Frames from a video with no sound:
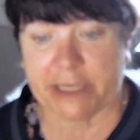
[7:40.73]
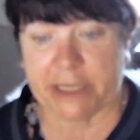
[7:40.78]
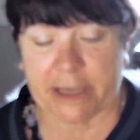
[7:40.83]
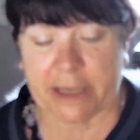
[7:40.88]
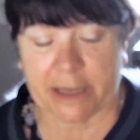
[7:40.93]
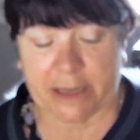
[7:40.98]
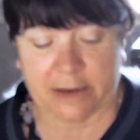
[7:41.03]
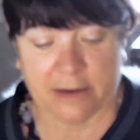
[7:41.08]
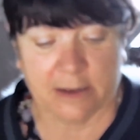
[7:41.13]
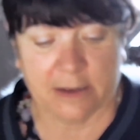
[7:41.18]

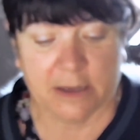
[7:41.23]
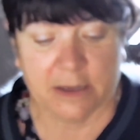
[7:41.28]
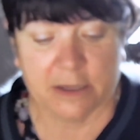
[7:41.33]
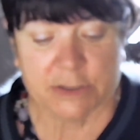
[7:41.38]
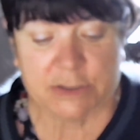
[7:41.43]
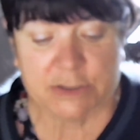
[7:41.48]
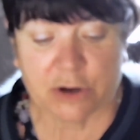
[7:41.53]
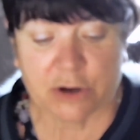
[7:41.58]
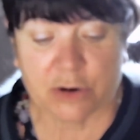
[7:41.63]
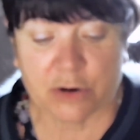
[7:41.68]
day.
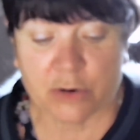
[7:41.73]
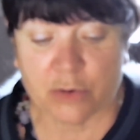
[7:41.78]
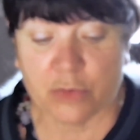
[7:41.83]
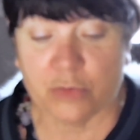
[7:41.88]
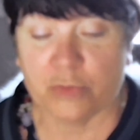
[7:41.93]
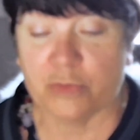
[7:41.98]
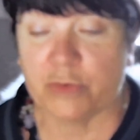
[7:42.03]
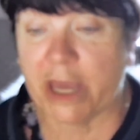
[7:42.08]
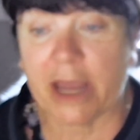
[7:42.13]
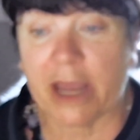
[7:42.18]

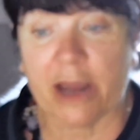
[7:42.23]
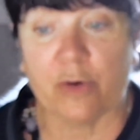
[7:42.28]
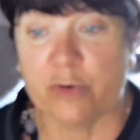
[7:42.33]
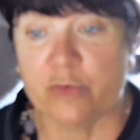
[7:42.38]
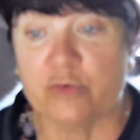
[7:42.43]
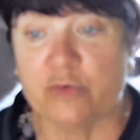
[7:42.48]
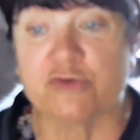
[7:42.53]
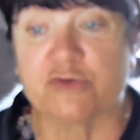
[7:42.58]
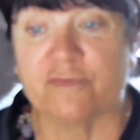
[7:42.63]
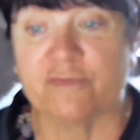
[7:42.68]
So, yeah, it
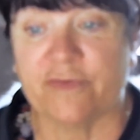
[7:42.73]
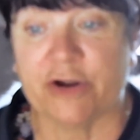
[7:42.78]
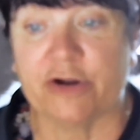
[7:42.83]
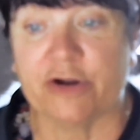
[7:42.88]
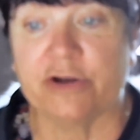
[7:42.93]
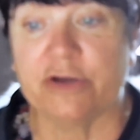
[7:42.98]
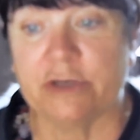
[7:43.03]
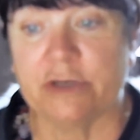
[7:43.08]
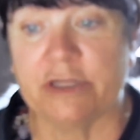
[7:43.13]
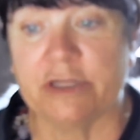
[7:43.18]
was a
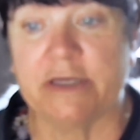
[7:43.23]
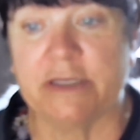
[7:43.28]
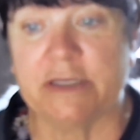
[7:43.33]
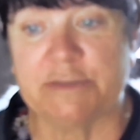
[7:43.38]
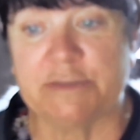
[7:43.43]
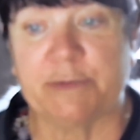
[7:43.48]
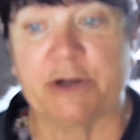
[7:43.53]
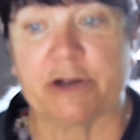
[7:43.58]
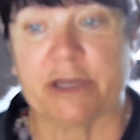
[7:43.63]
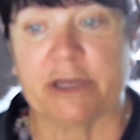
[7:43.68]
very unique
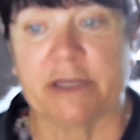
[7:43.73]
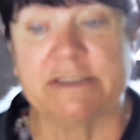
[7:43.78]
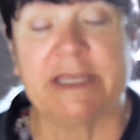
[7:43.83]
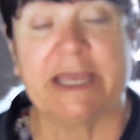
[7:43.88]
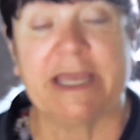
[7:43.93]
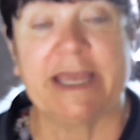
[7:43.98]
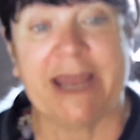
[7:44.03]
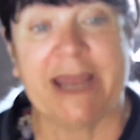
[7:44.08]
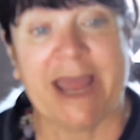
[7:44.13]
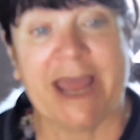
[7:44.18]
experience,
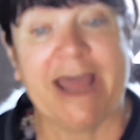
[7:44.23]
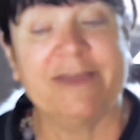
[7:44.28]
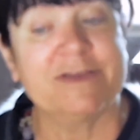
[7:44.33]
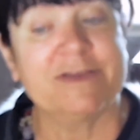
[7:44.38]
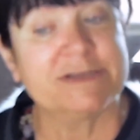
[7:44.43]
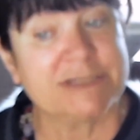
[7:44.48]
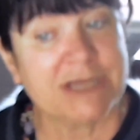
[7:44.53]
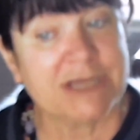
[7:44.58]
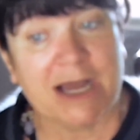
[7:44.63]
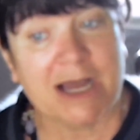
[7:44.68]
and at
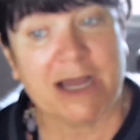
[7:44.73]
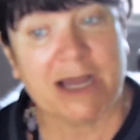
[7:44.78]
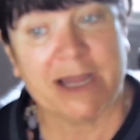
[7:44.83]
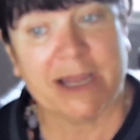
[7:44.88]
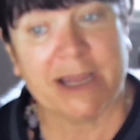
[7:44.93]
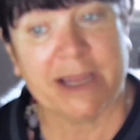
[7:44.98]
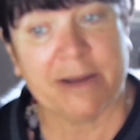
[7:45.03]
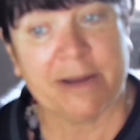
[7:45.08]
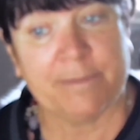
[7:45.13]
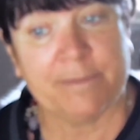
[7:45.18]
the
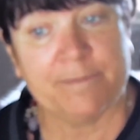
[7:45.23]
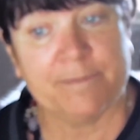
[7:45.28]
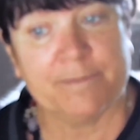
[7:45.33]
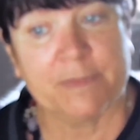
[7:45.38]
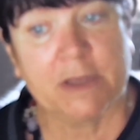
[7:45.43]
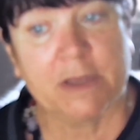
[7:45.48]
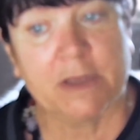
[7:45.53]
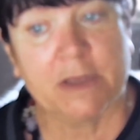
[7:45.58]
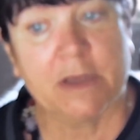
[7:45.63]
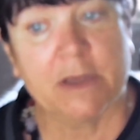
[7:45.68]
time,
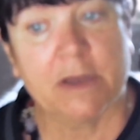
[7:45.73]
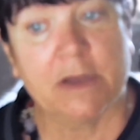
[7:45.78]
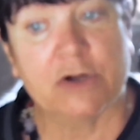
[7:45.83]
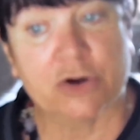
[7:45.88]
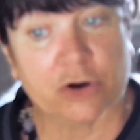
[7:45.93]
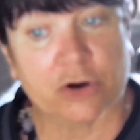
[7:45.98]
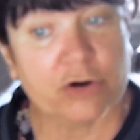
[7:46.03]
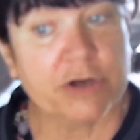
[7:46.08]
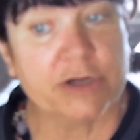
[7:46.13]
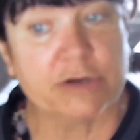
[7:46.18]

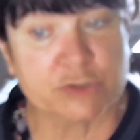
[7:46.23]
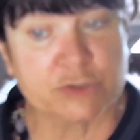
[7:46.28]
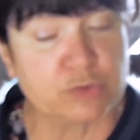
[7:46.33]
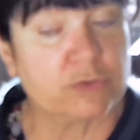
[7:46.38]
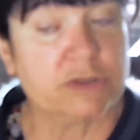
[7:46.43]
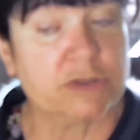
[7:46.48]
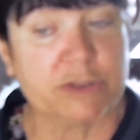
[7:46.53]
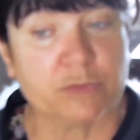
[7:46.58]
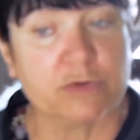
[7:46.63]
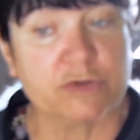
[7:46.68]
couriers
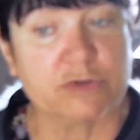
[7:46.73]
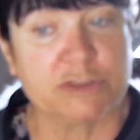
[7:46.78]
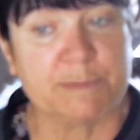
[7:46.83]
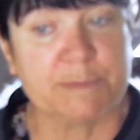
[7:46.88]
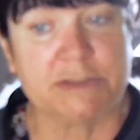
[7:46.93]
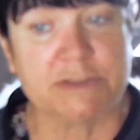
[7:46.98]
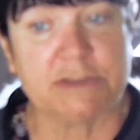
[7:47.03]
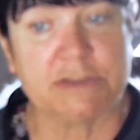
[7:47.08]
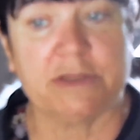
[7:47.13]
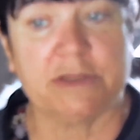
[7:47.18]
really were
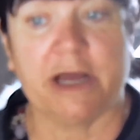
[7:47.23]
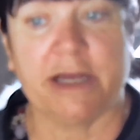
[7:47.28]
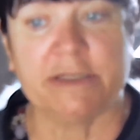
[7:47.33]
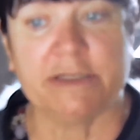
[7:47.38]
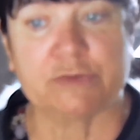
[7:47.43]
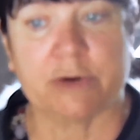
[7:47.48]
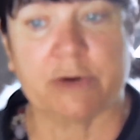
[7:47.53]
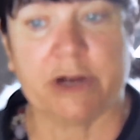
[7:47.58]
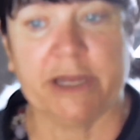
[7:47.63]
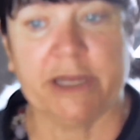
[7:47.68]

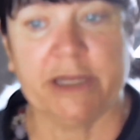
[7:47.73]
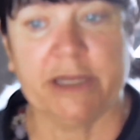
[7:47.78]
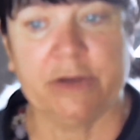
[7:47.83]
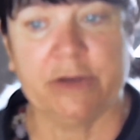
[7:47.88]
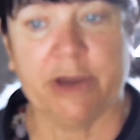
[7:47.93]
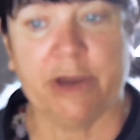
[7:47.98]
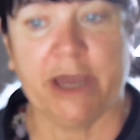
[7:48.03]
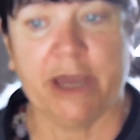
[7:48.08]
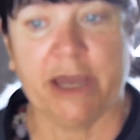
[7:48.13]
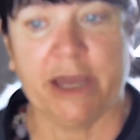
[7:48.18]
specialized, right?
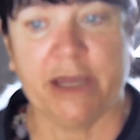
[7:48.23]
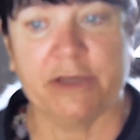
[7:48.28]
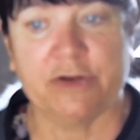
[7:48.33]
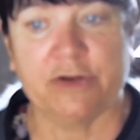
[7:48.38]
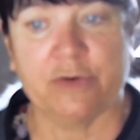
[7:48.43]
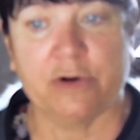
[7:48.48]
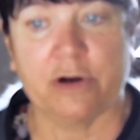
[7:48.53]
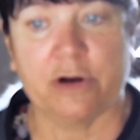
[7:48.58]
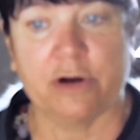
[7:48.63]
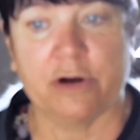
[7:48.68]
You had
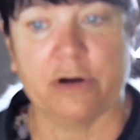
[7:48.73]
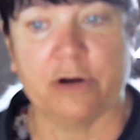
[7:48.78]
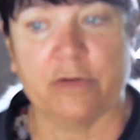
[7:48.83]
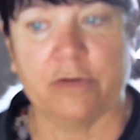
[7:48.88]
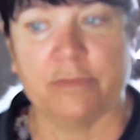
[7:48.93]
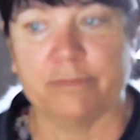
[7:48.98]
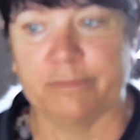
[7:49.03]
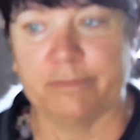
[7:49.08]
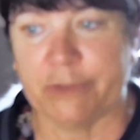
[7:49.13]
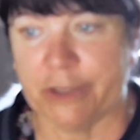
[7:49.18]

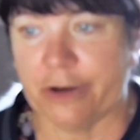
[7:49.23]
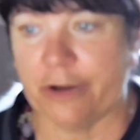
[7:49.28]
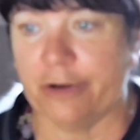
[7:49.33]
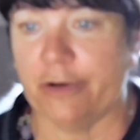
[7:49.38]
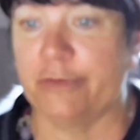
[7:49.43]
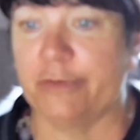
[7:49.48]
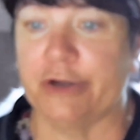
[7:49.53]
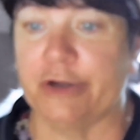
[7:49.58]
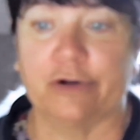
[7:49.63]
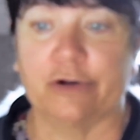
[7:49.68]
your,
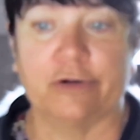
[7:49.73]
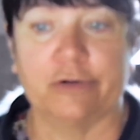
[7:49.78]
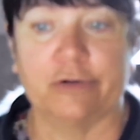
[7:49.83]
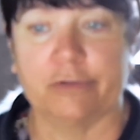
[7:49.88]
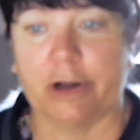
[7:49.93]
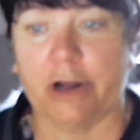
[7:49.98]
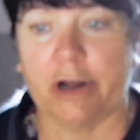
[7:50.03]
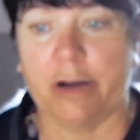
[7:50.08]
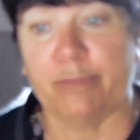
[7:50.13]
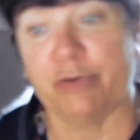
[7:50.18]

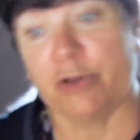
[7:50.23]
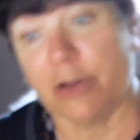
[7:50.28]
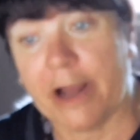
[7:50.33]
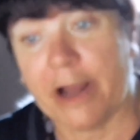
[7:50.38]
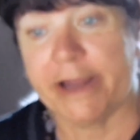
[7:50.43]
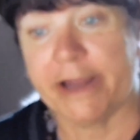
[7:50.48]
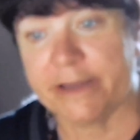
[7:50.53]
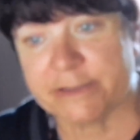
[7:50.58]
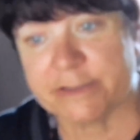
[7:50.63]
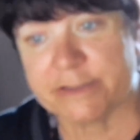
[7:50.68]
your
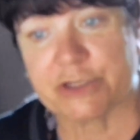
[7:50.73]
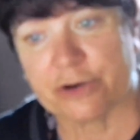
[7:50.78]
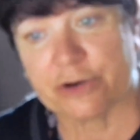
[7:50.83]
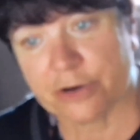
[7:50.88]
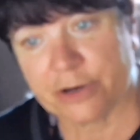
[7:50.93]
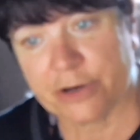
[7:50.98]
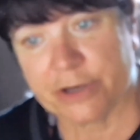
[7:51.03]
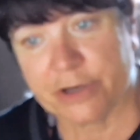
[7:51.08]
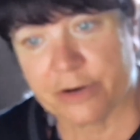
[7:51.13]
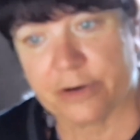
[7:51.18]
appliance
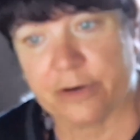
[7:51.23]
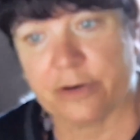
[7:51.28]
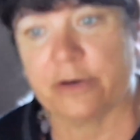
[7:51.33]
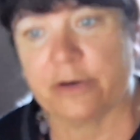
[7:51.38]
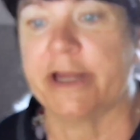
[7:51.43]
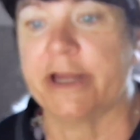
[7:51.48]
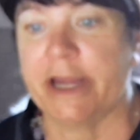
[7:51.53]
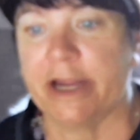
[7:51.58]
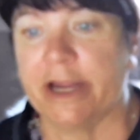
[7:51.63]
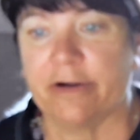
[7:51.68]

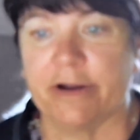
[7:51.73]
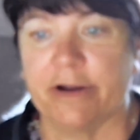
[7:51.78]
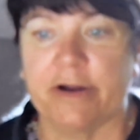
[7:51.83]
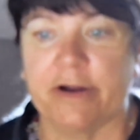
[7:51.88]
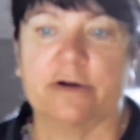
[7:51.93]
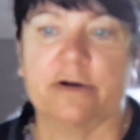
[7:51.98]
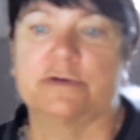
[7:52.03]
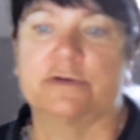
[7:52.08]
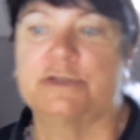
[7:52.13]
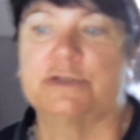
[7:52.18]

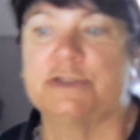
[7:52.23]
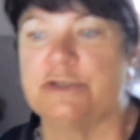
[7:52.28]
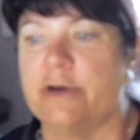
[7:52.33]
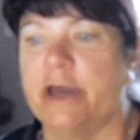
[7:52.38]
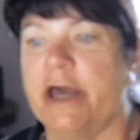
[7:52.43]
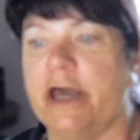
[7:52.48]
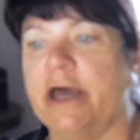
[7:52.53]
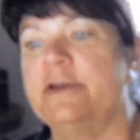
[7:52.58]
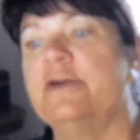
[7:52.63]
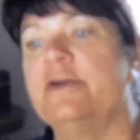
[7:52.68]
carriers, you
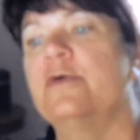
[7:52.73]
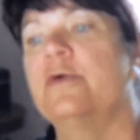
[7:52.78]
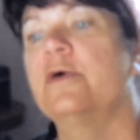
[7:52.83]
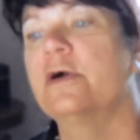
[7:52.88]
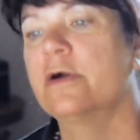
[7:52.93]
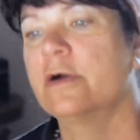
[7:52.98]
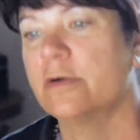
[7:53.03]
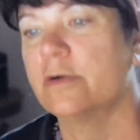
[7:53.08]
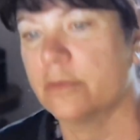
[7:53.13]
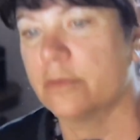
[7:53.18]
had
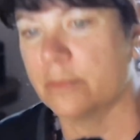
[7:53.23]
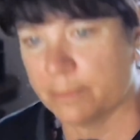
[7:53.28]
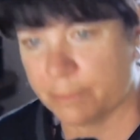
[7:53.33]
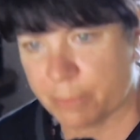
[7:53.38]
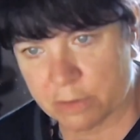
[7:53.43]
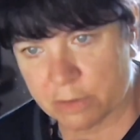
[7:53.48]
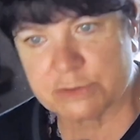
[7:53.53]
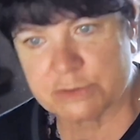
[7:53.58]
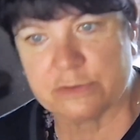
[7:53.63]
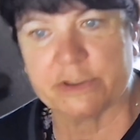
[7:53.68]
your
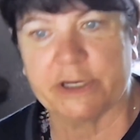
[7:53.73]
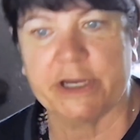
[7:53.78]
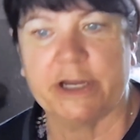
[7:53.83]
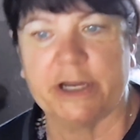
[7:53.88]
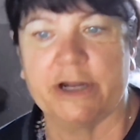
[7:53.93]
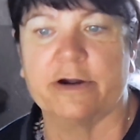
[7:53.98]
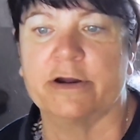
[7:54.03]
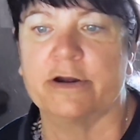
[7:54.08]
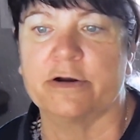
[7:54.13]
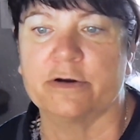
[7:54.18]
parcel
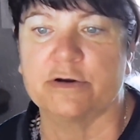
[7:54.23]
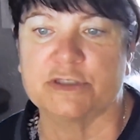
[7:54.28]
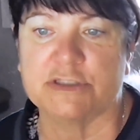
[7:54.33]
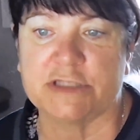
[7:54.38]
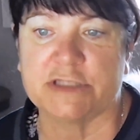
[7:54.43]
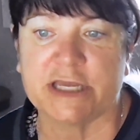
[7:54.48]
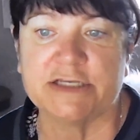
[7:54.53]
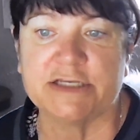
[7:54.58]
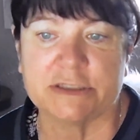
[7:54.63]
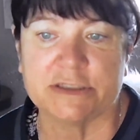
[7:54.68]
carriers.
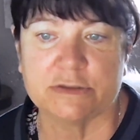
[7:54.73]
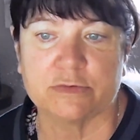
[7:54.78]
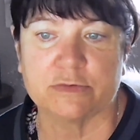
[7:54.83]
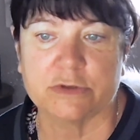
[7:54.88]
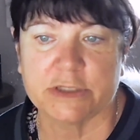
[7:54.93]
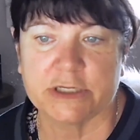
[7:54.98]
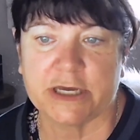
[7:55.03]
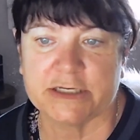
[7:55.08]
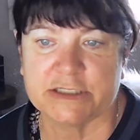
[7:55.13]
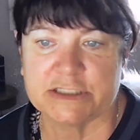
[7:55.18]
They did
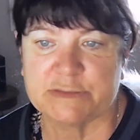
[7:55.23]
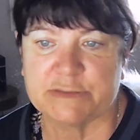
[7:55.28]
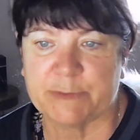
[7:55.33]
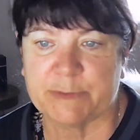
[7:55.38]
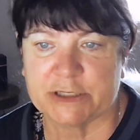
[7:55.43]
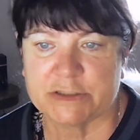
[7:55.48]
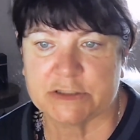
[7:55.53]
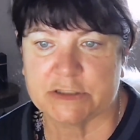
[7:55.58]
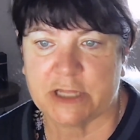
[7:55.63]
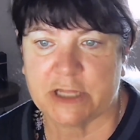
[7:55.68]
really kind of
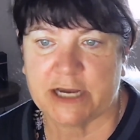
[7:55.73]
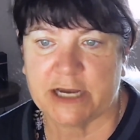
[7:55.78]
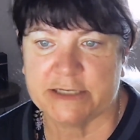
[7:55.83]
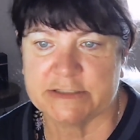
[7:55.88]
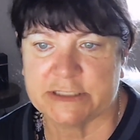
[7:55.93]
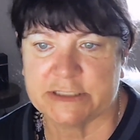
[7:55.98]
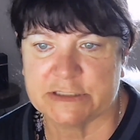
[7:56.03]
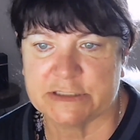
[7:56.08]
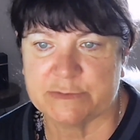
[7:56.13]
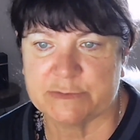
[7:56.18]

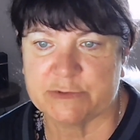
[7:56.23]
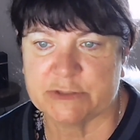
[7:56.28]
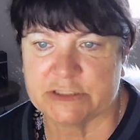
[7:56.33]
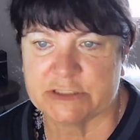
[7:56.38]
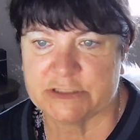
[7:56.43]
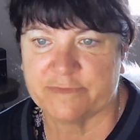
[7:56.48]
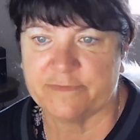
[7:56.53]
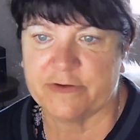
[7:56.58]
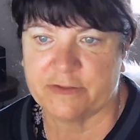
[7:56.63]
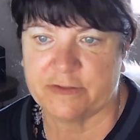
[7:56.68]
specialize in
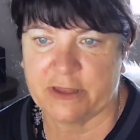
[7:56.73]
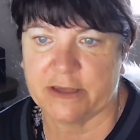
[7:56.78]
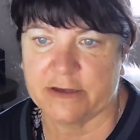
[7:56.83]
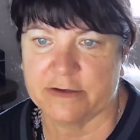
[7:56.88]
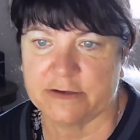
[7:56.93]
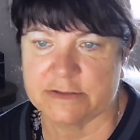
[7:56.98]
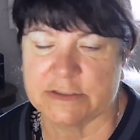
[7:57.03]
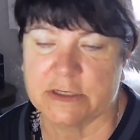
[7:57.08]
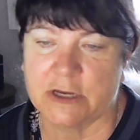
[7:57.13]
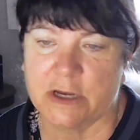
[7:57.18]
specific
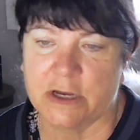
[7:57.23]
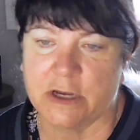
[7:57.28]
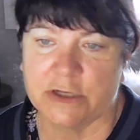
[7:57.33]
things.